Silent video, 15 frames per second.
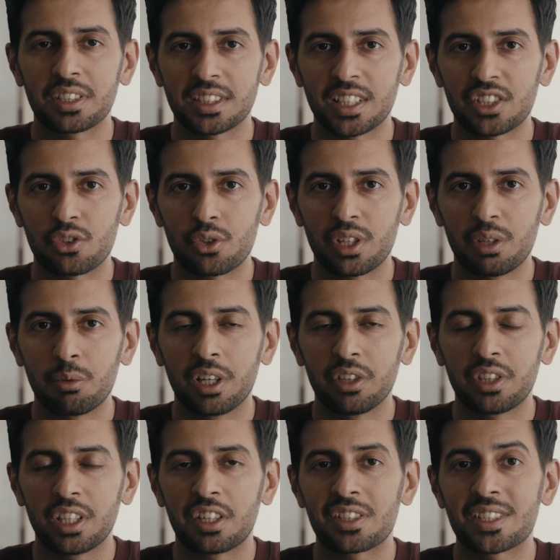accessory while
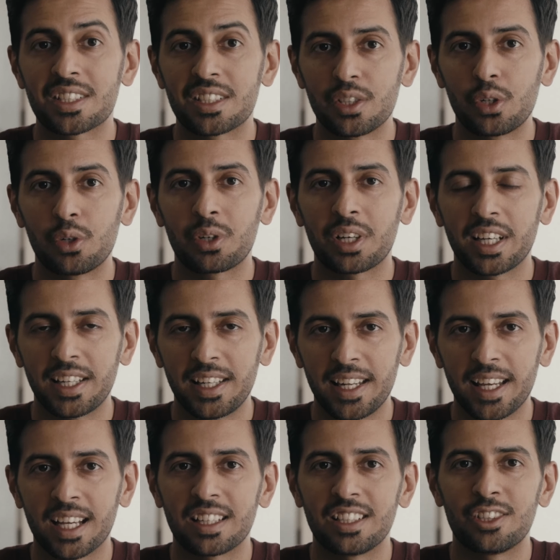they are still
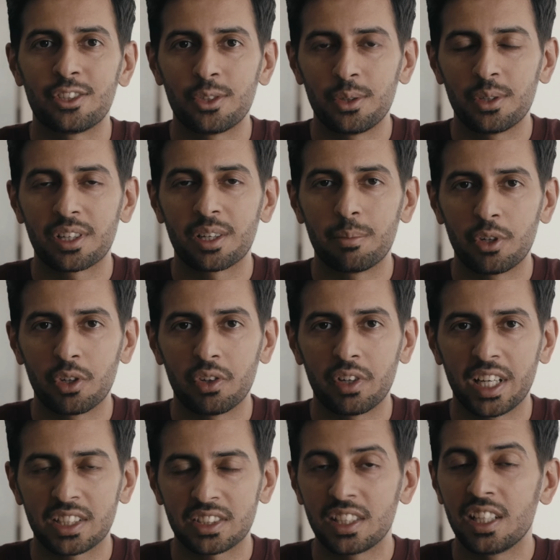connected to the Komodo
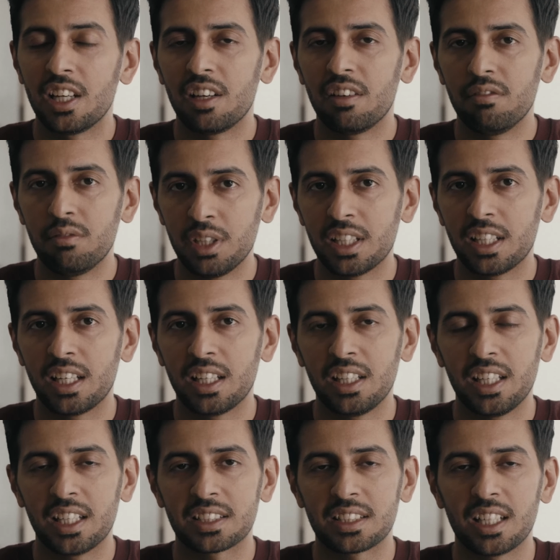X via
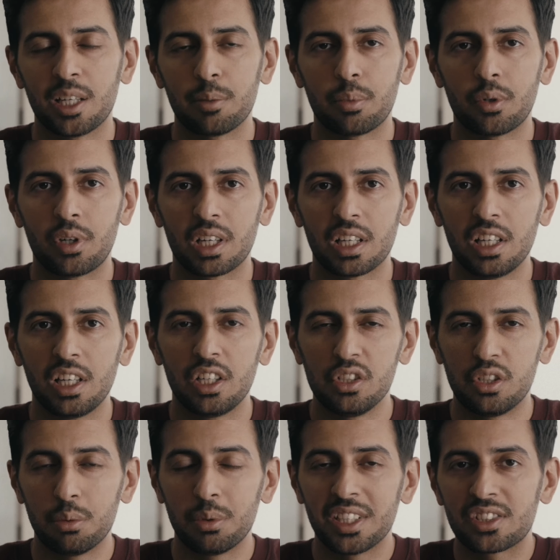the SDI port.
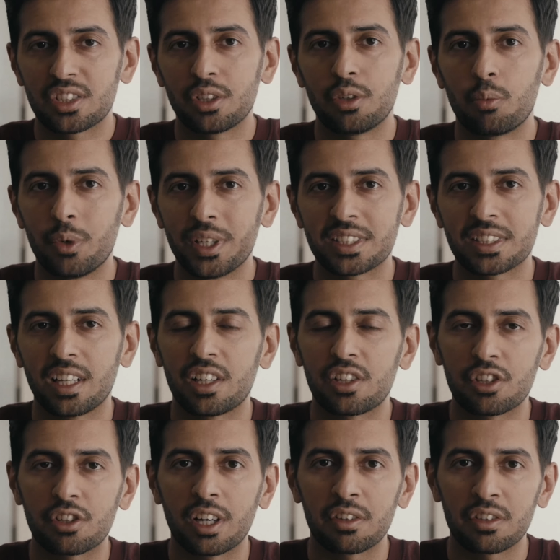Doing so risks
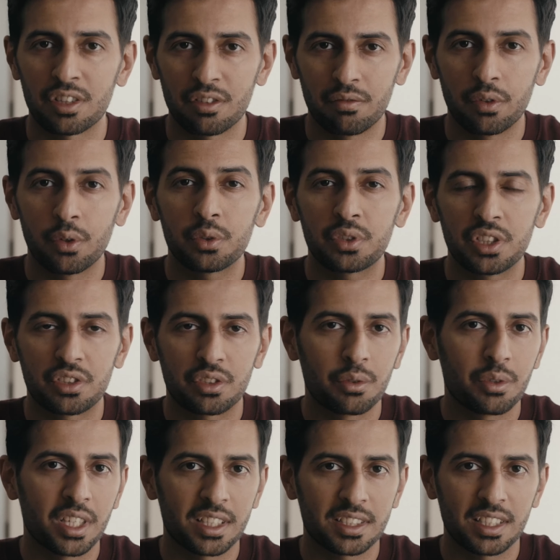undergrounding the voltage to
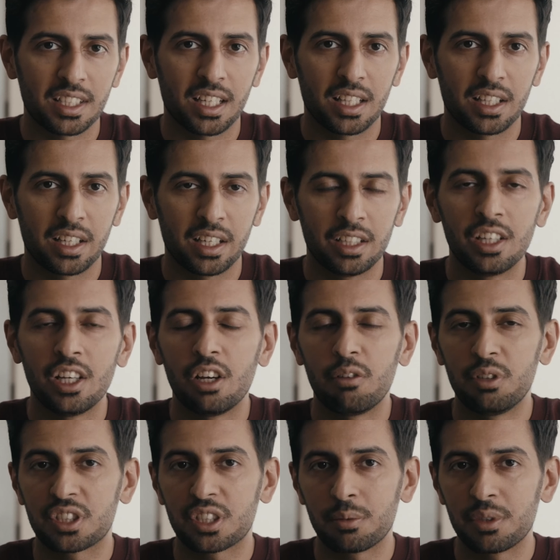the SDI line,
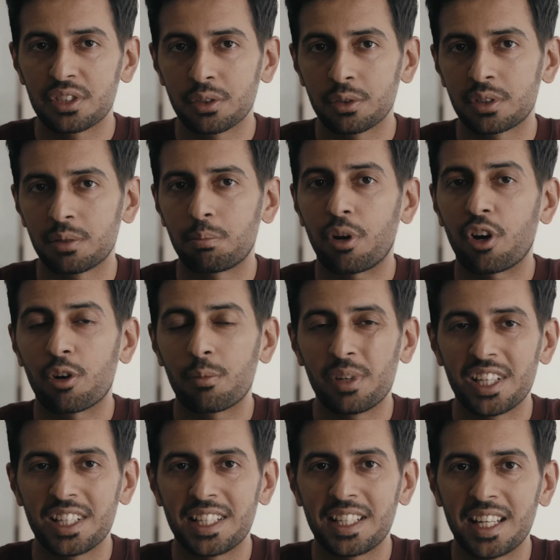which can result in
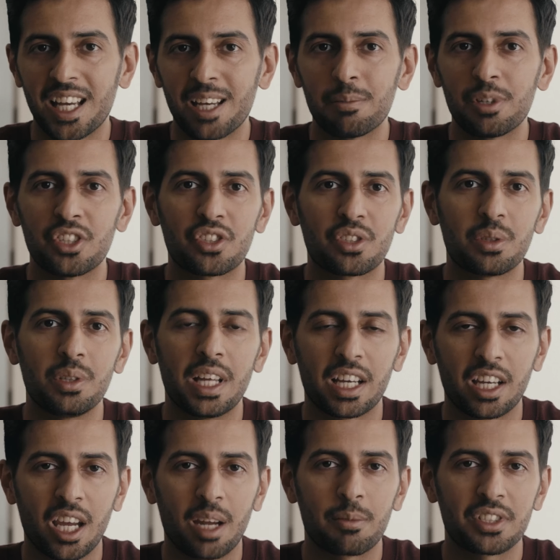permanent damage to the
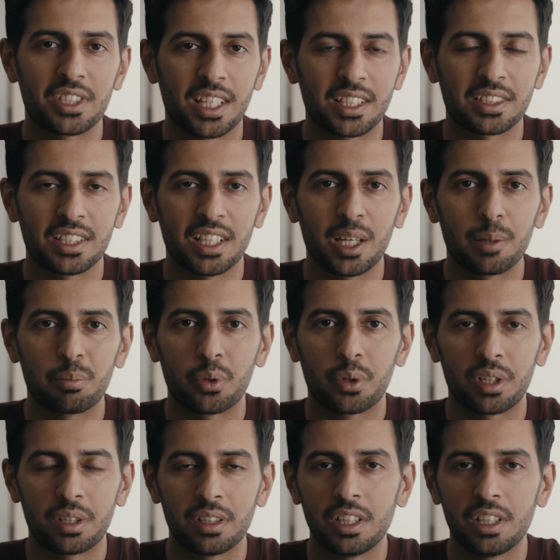camera's SDI port.